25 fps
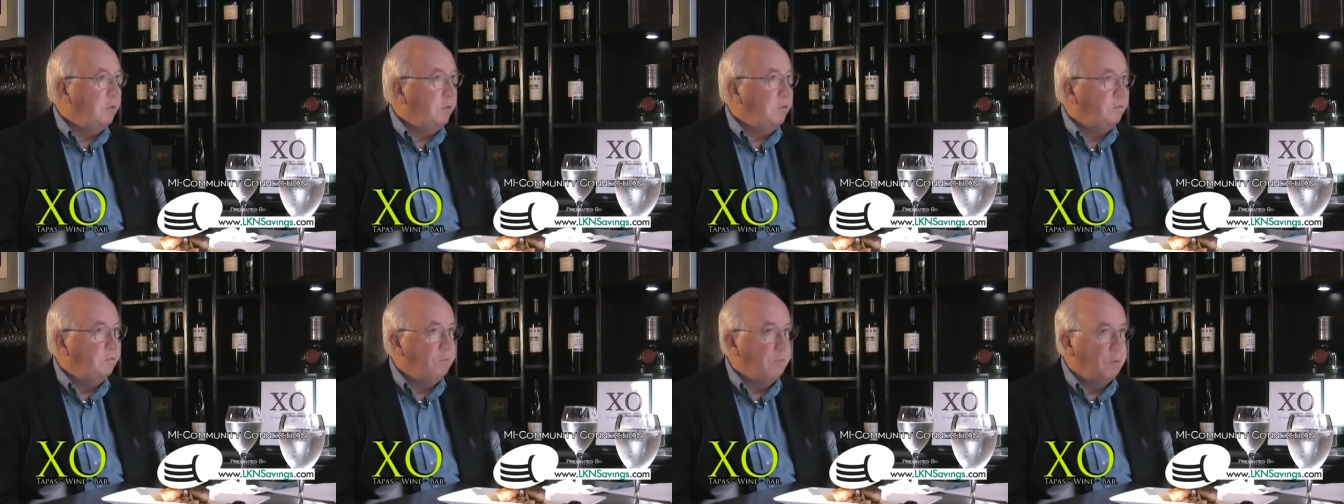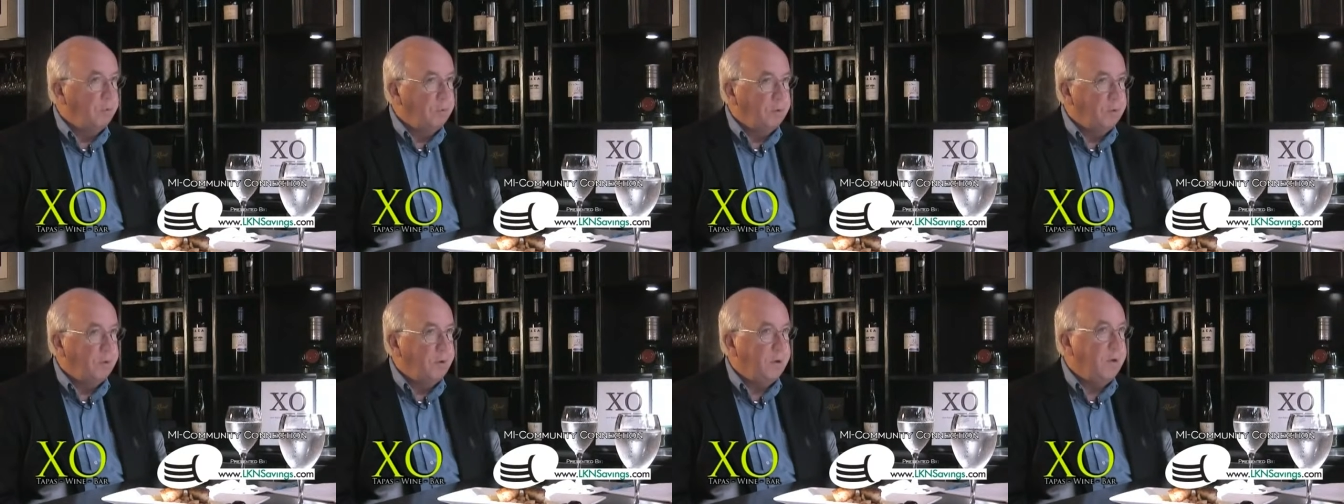
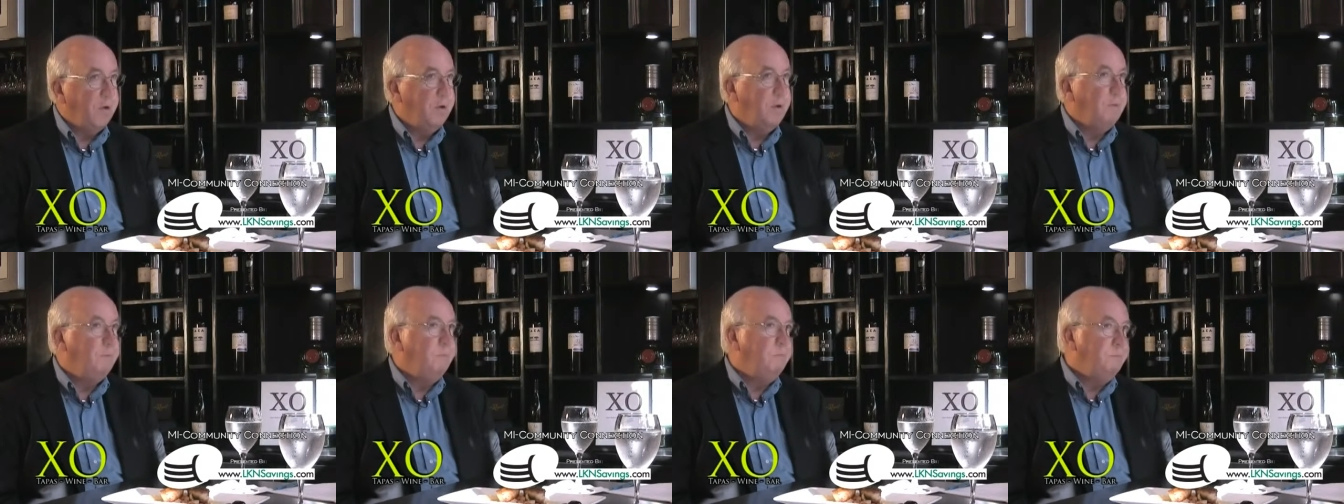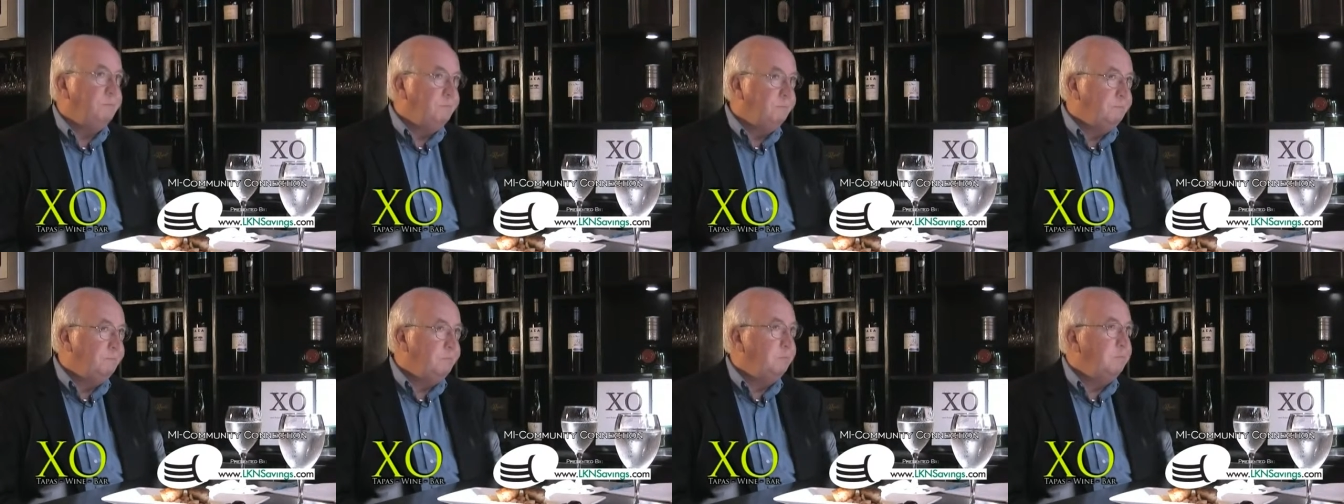before mm-hmm. they
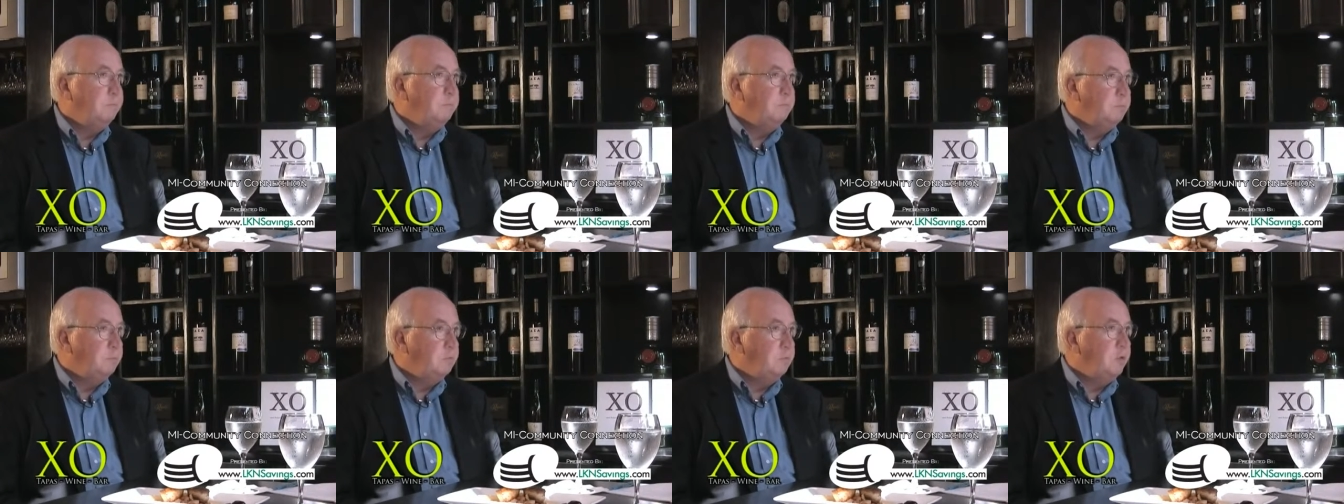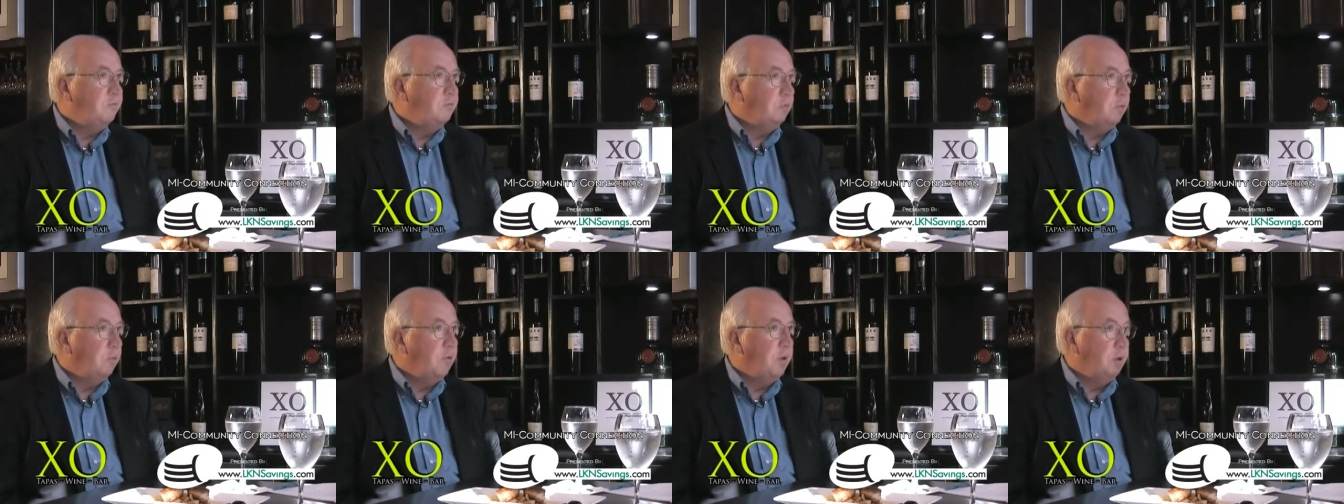
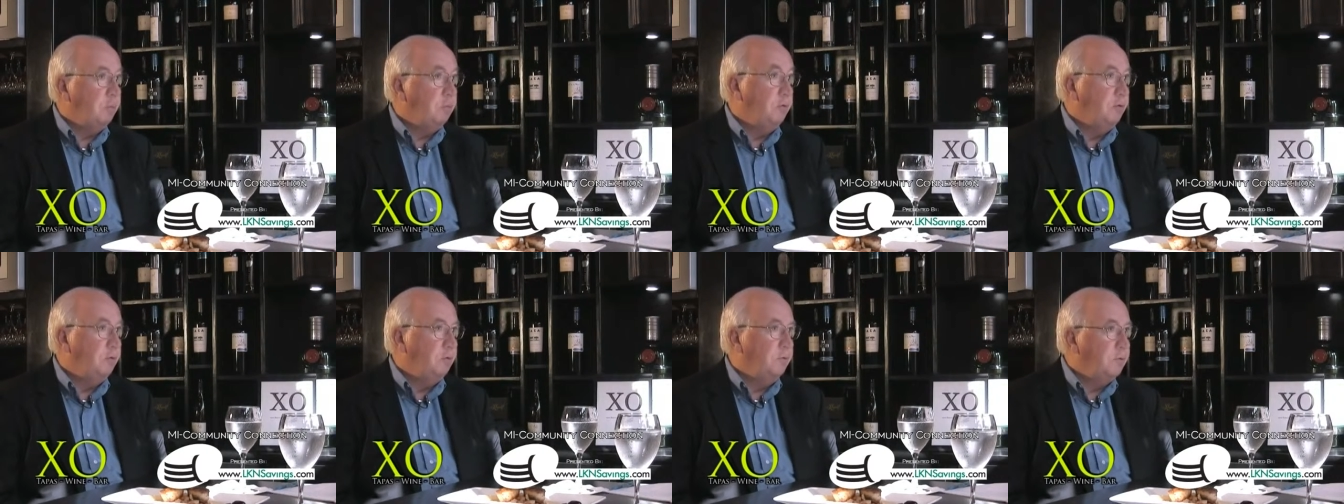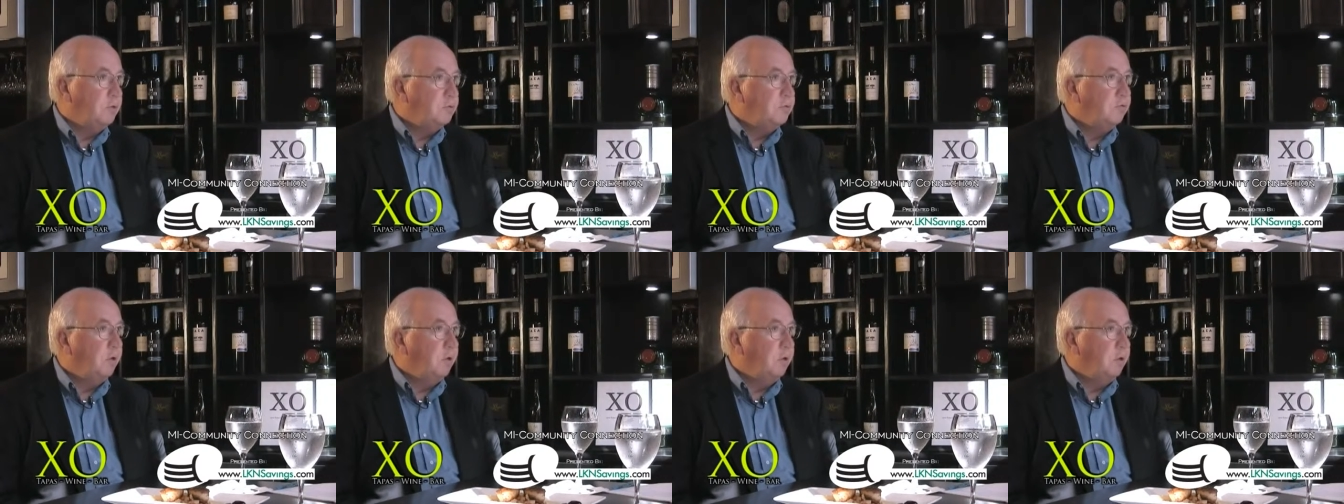before they pulled
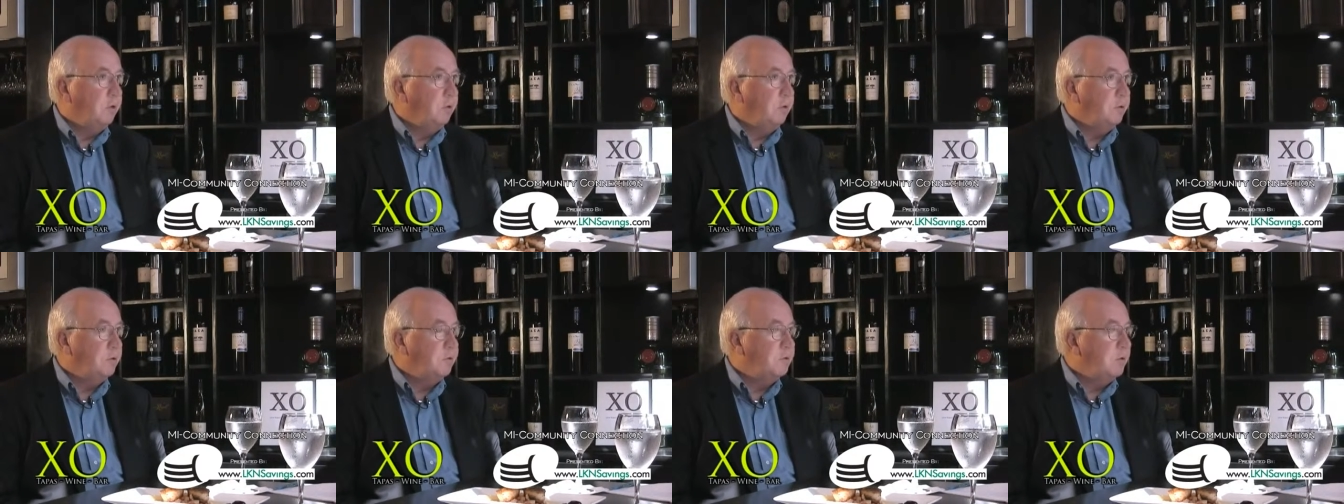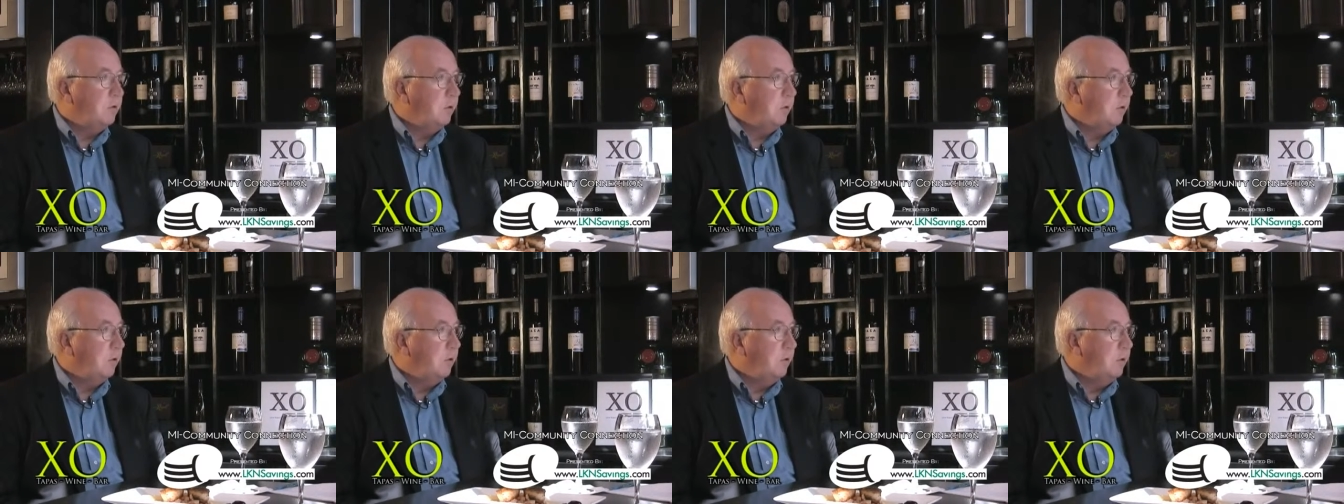the trigger and
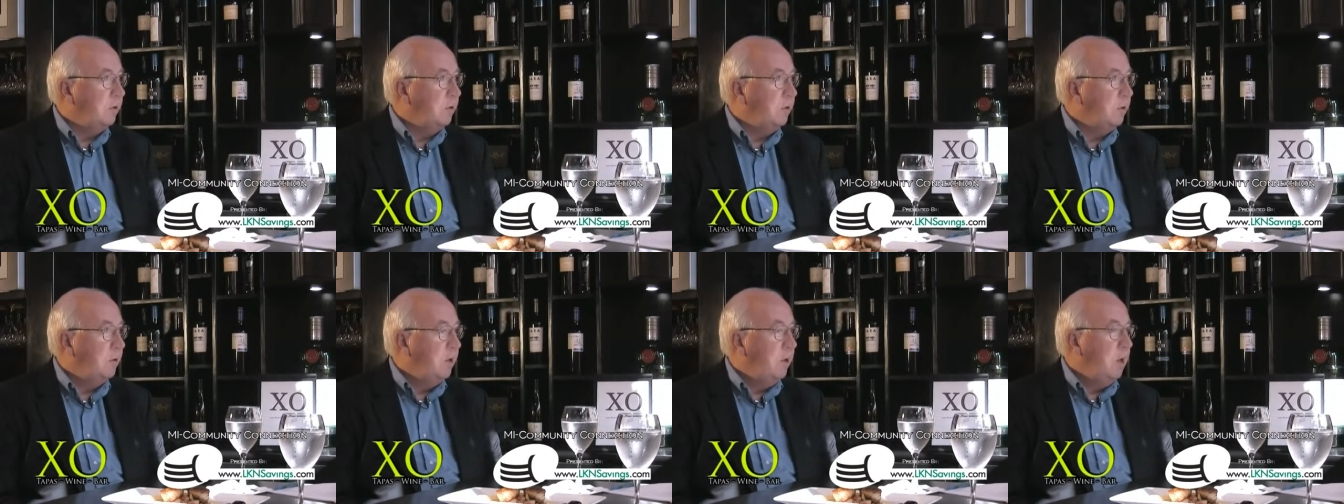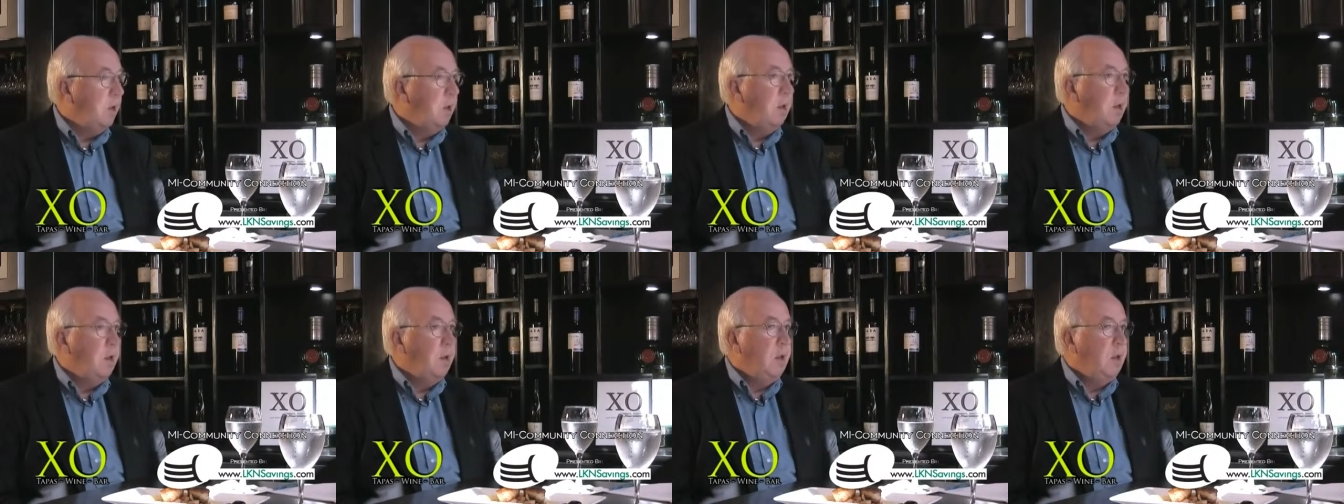started. Right.